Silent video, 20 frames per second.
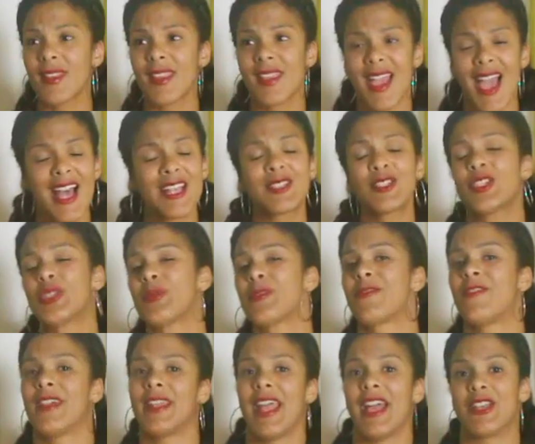it has to do
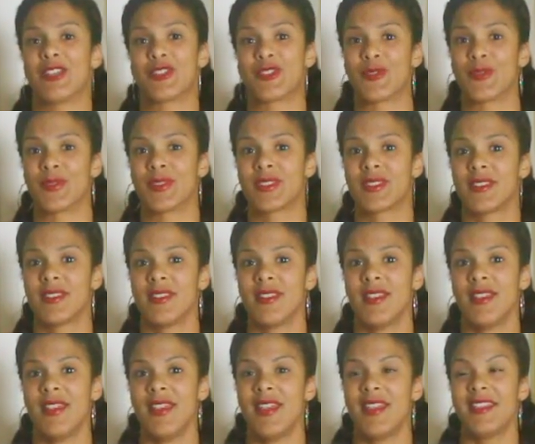with financials.
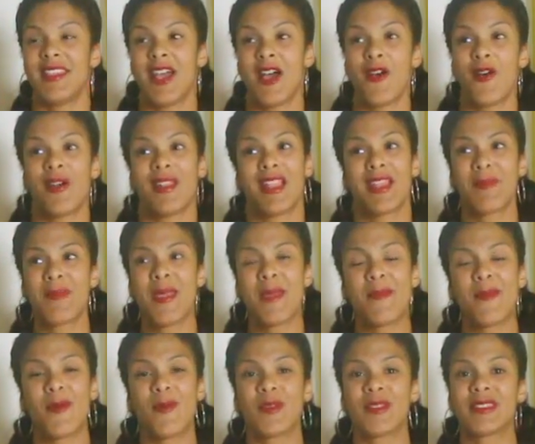Now, a lot of
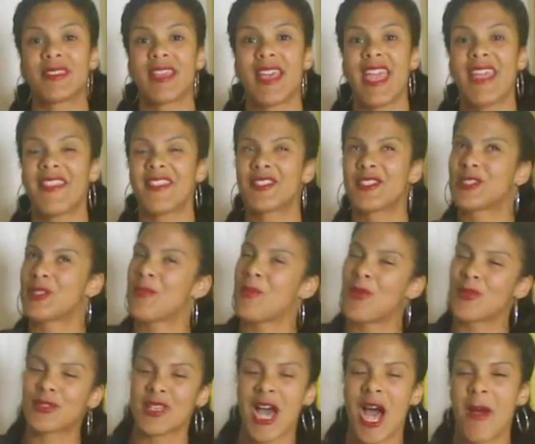people will say, and this is the
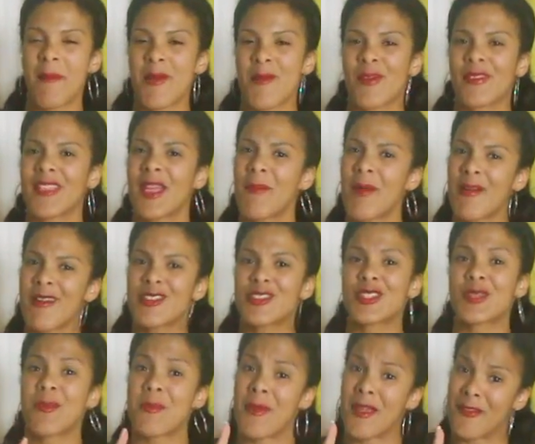most common one, that probably should
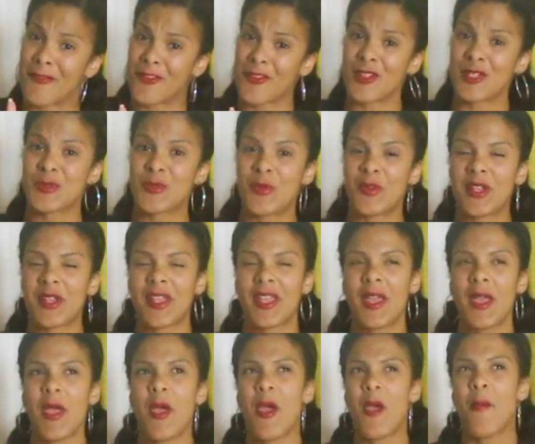have been my first one.
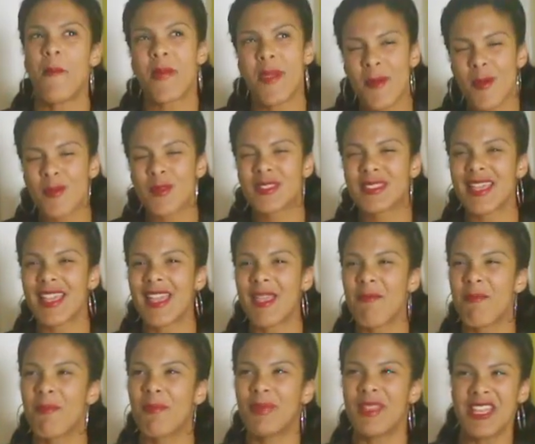People will
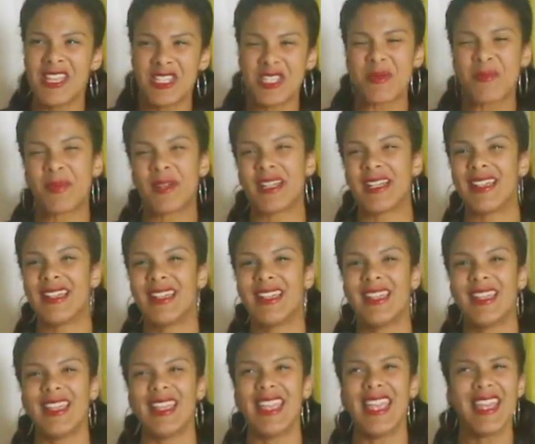say, Blenlly, but
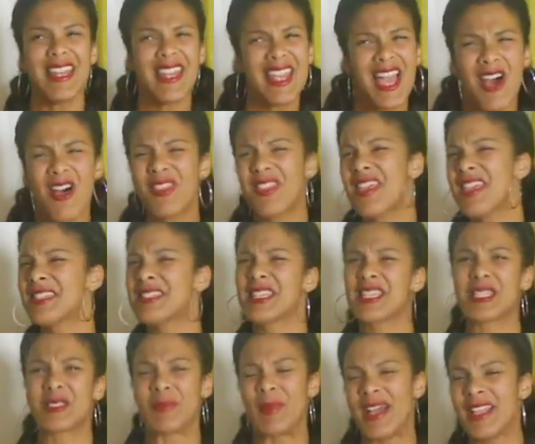eating healthy is
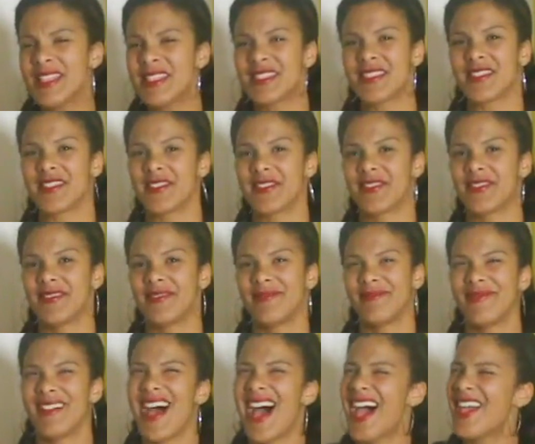expensive.
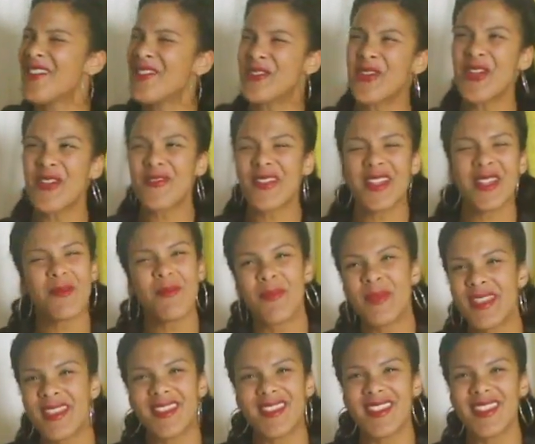I don't know if I could
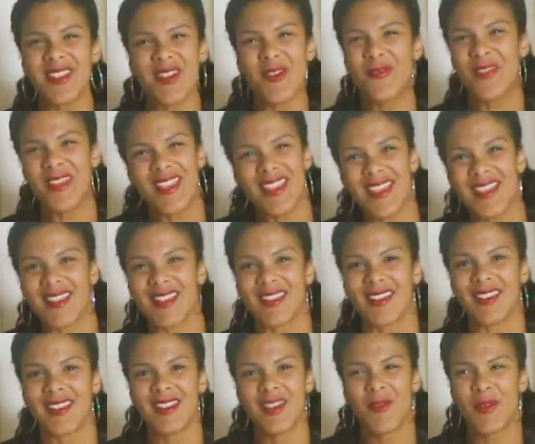be,
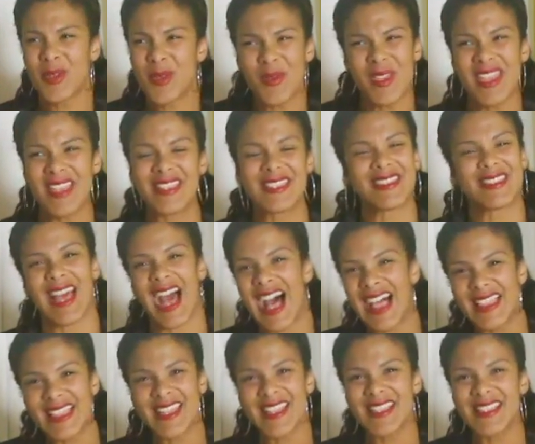vegan. What do you eat,
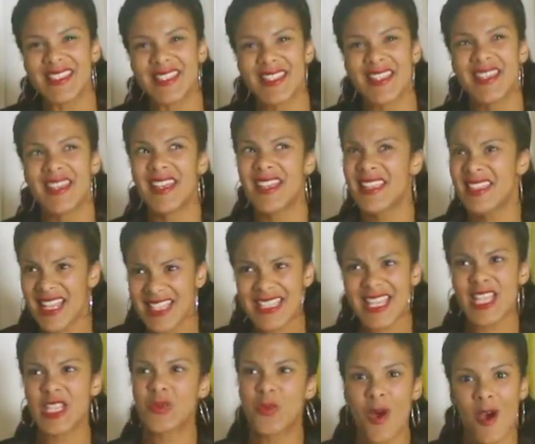salads?
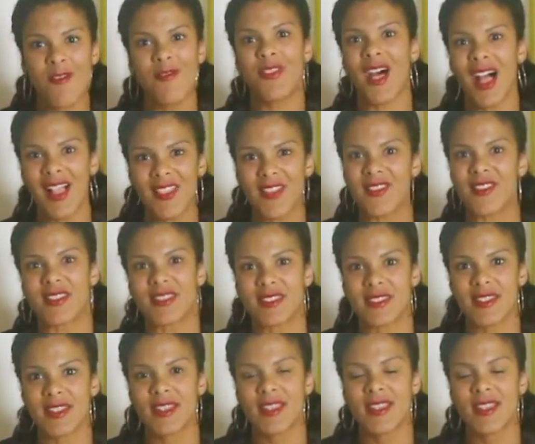That's like $12.